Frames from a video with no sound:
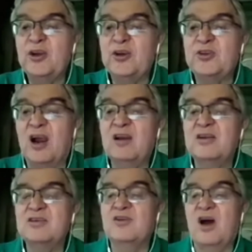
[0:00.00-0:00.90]

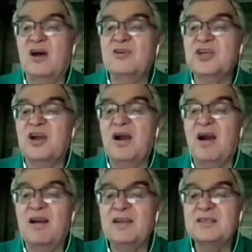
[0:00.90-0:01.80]
daughters are
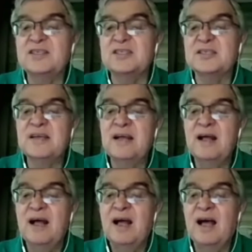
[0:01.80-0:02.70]
artists.
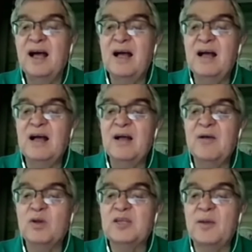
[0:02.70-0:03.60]

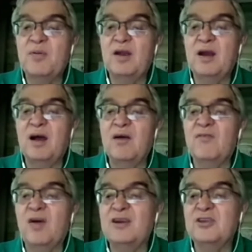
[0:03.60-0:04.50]
What type of
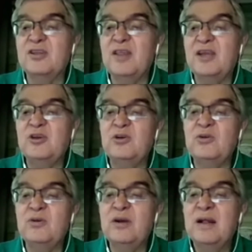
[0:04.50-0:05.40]
art do they do?
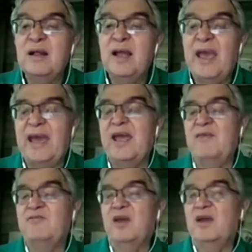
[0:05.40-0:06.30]
And
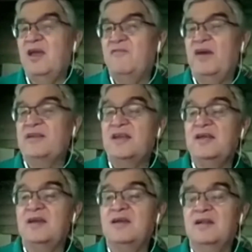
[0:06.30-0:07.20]
have I done
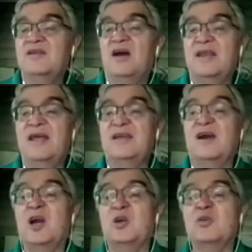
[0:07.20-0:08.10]
any
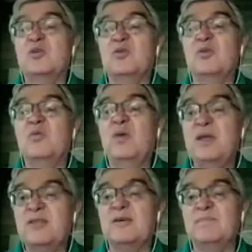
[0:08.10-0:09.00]
art
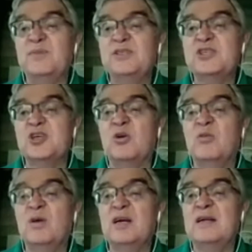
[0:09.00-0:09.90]
with them?
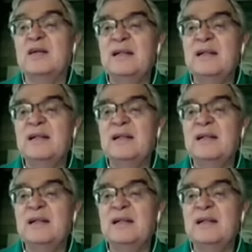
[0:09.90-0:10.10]
So